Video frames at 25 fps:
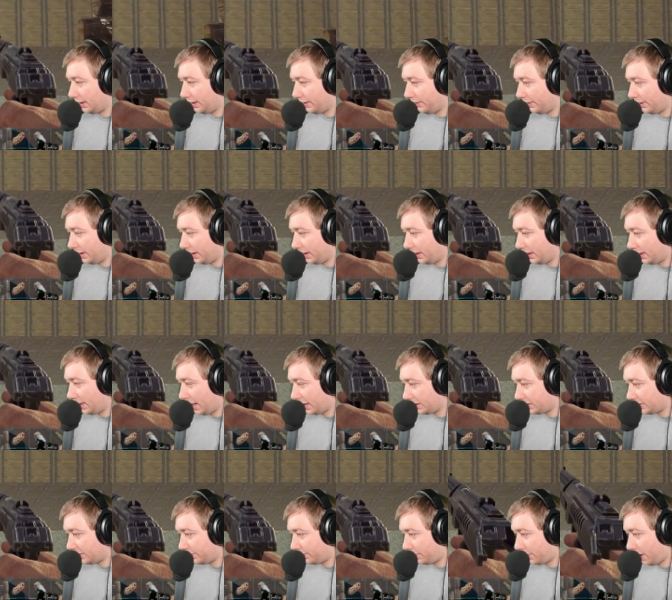And then
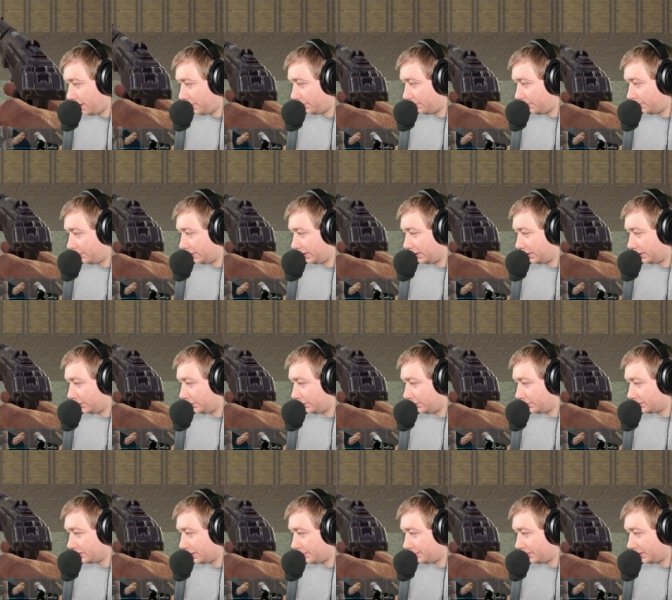I should probably
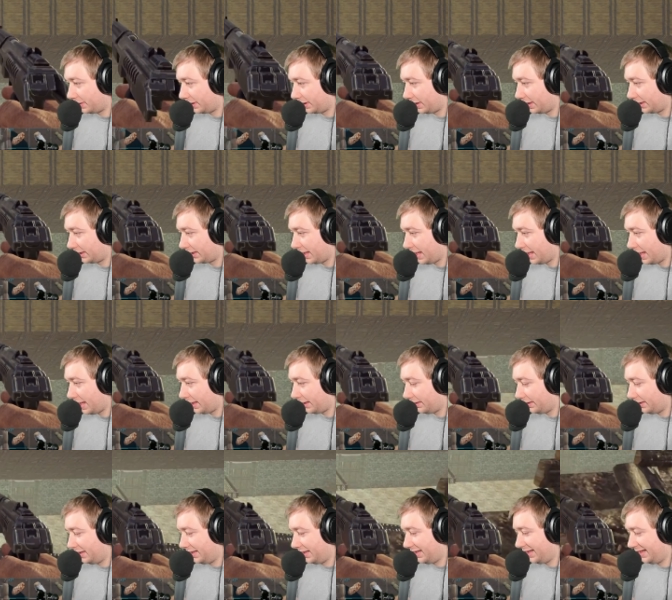do something like
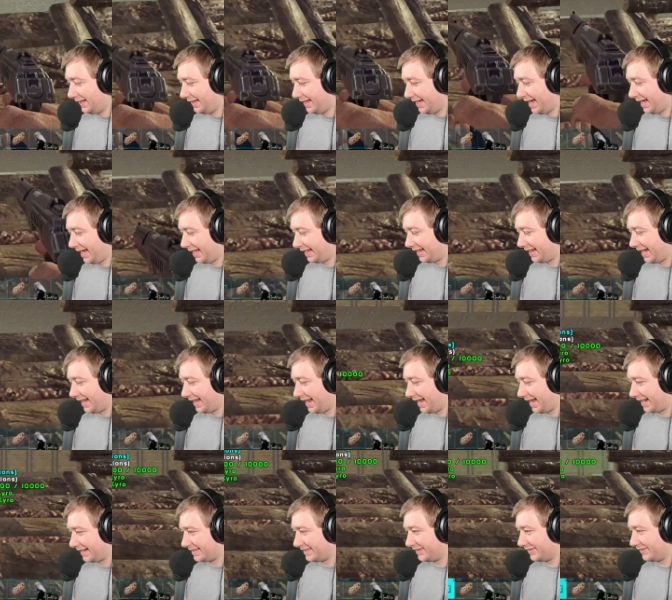that. I
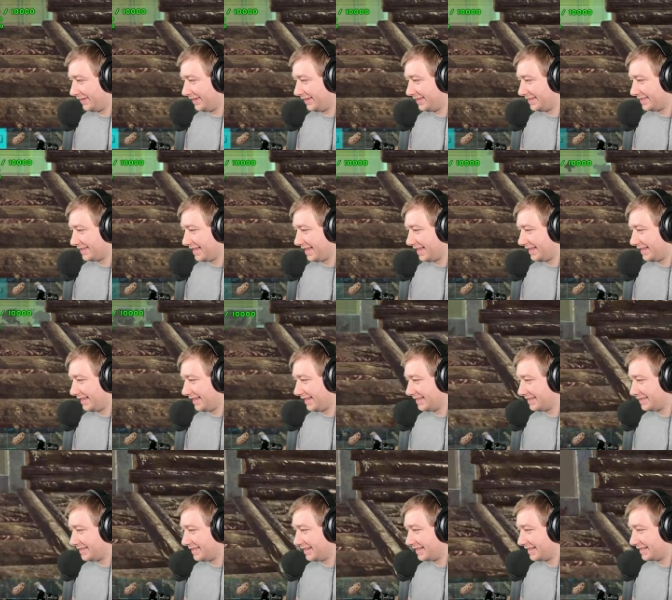can't actually reach that.
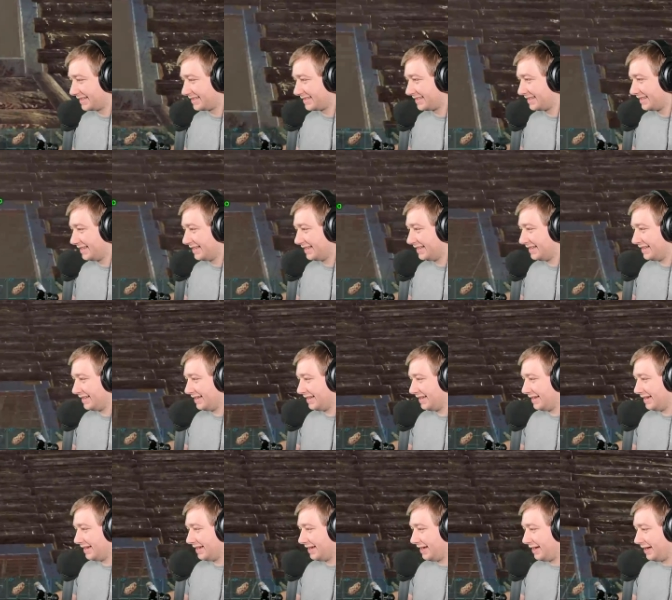That sucks.
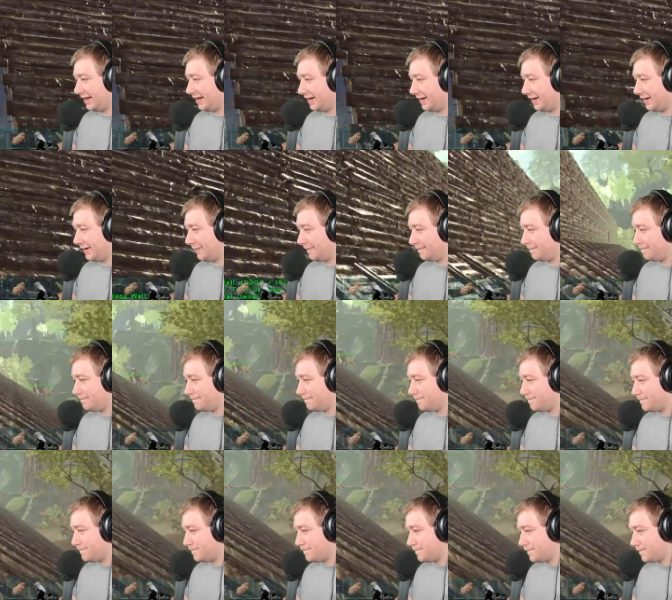We'll
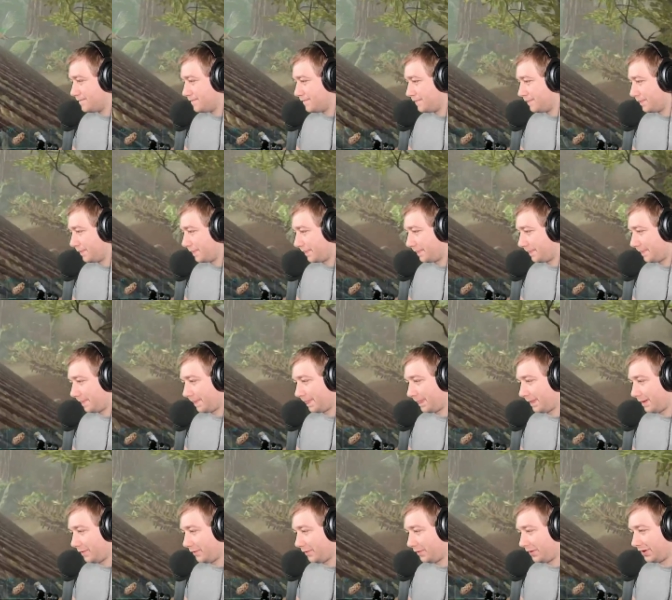
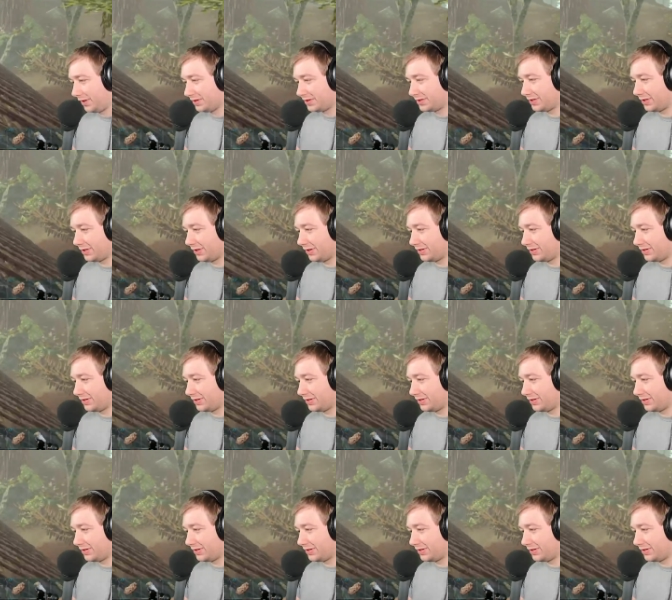use the